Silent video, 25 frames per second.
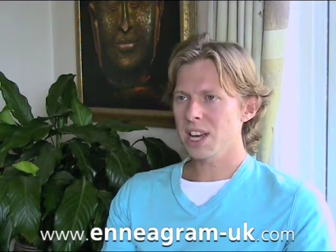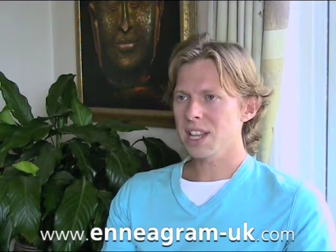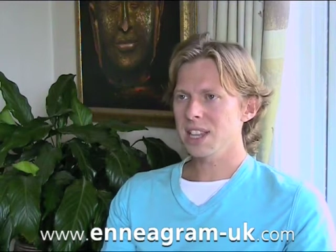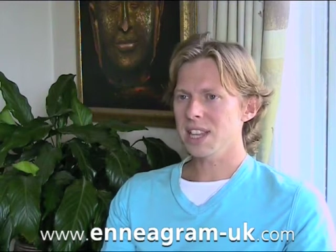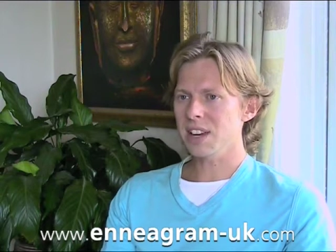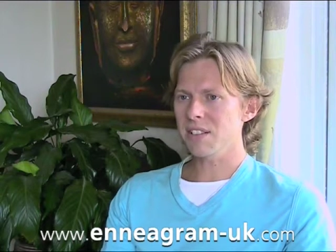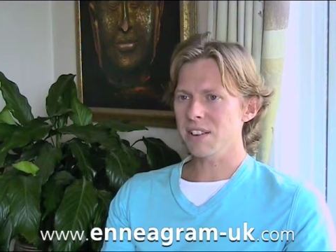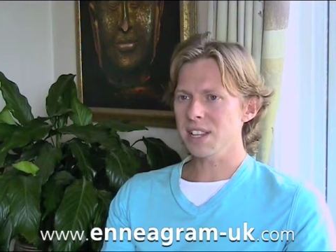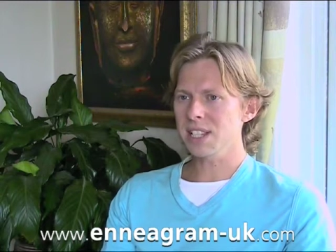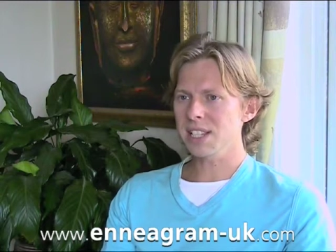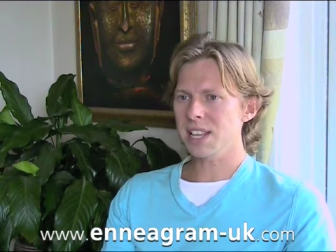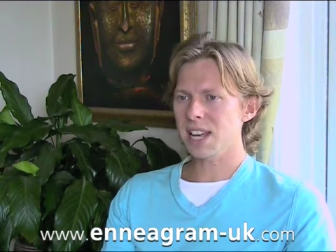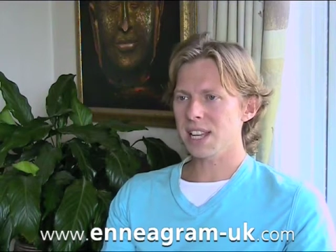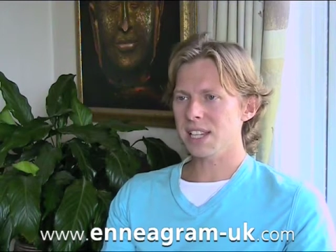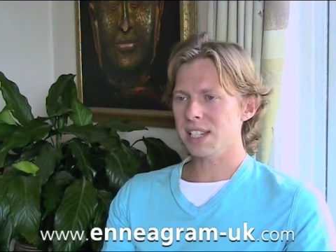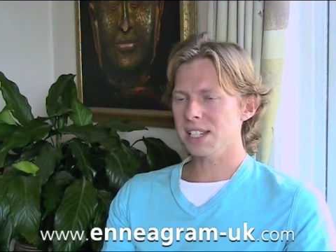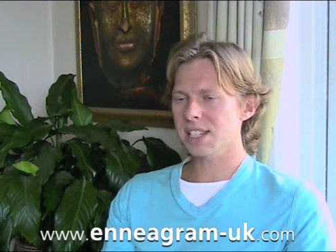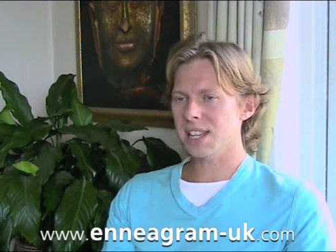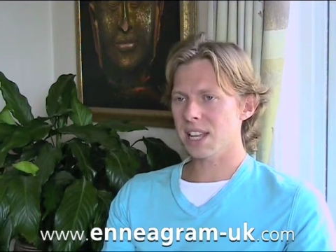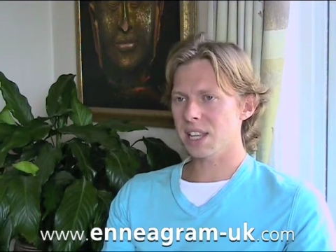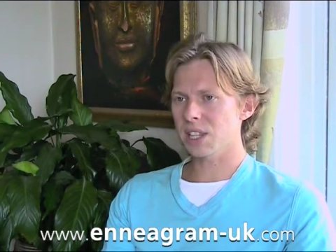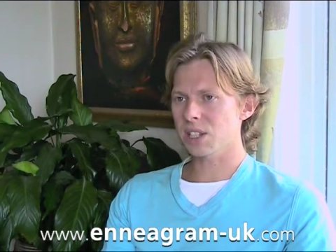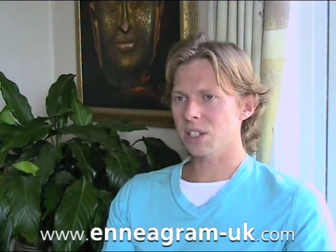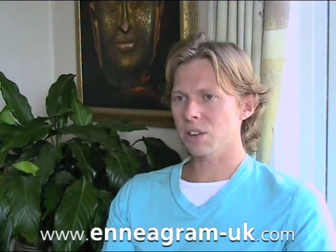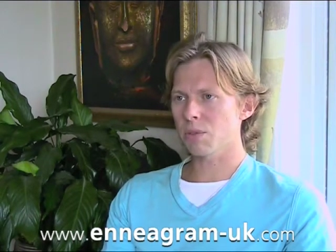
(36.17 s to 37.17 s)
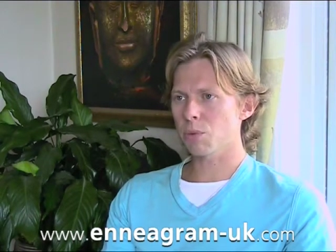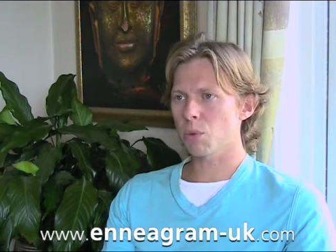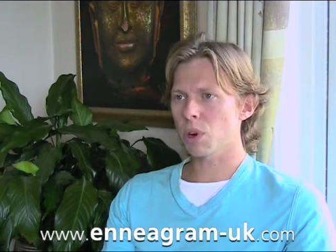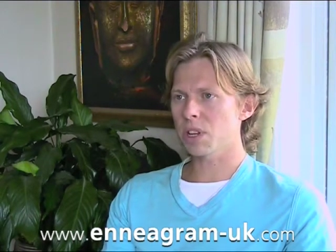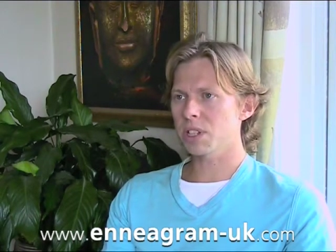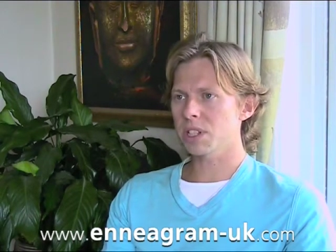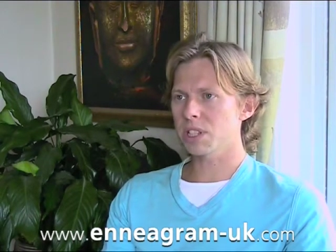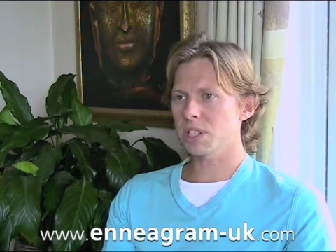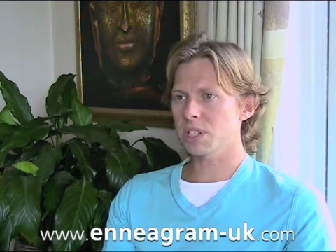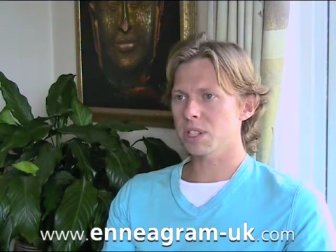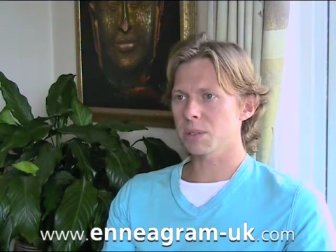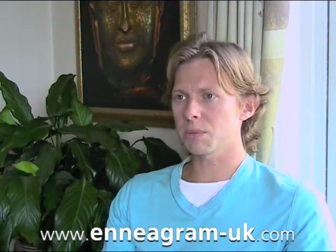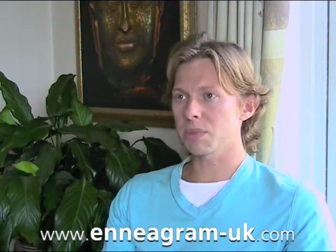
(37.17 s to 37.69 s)
there is that sense of
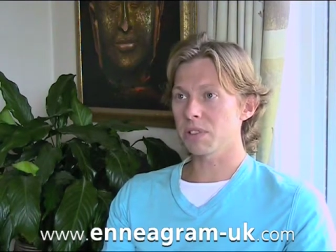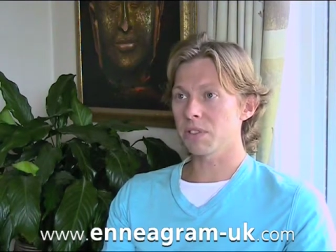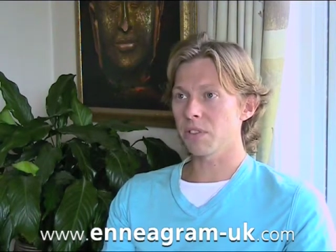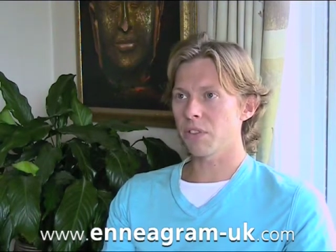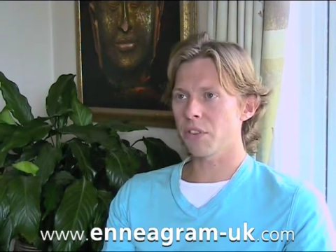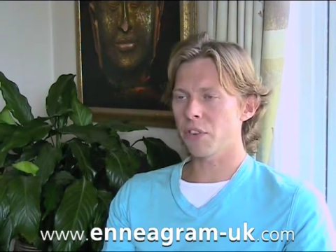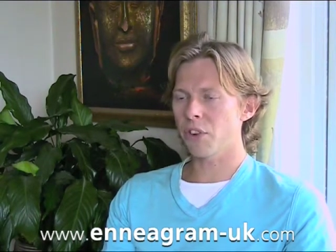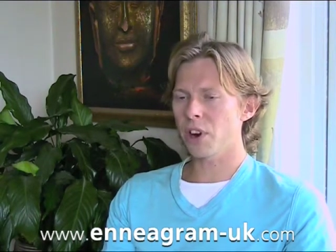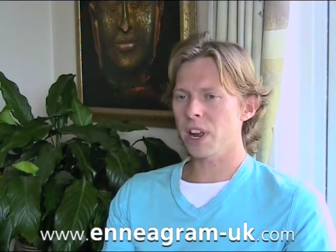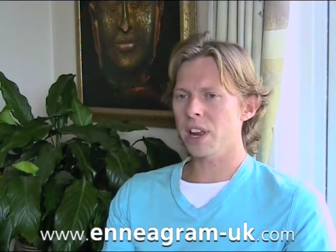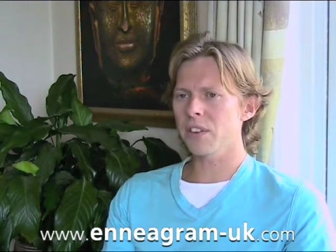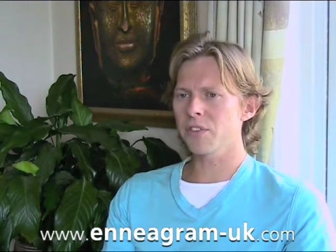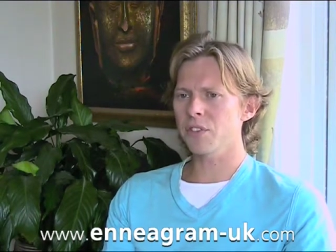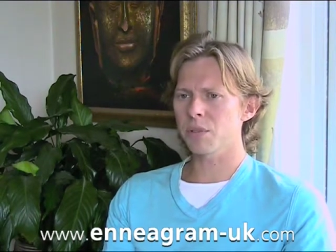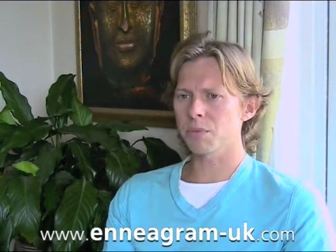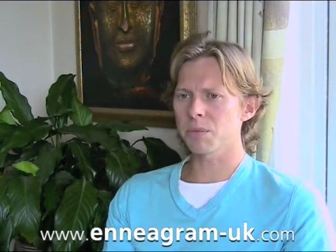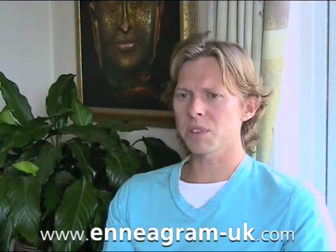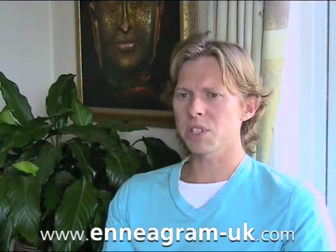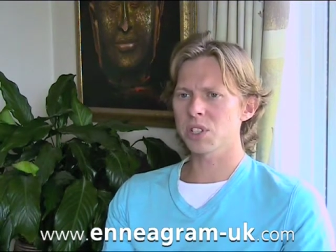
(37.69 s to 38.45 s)
wanting to be free from